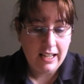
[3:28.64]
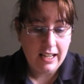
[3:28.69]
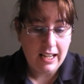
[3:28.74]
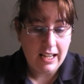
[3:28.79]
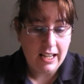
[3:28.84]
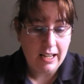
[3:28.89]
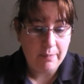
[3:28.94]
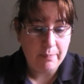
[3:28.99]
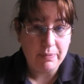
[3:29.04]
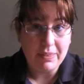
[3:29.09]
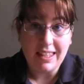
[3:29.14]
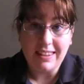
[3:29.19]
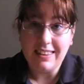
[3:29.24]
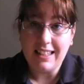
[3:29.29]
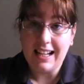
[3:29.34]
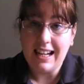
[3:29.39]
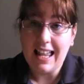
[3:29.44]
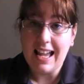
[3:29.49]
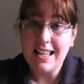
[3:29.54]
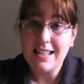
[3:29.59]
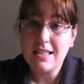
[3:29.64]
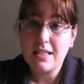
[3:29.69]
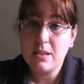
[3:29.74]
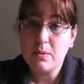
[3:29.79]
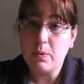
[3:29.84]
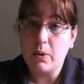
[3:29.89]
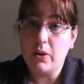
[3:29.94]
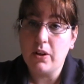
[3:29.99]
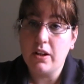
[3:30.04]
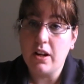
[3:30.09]
And the
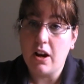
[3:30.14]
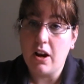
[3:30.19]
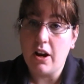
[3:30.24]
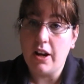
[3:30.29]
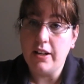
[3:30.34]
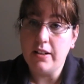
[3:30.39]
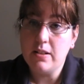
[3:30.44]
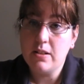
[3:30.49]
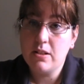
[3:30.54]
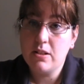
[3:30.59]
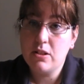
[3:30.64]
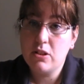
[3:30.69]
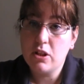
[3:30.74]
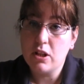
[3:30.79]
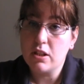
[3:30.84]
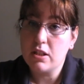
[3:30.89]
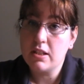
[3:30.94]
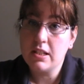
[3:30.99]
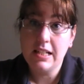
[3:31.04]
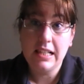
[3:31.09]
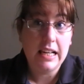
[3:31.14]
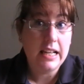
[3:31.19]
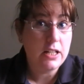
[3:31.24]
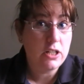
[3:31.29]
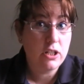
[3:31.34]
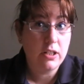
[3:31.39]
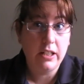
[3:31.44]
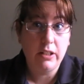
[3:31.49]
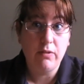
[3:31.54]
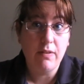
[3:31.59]
last one I just
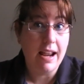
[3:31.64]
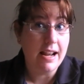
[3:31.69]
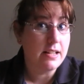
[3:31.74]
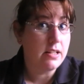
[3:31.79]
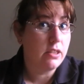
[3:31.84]
literally read,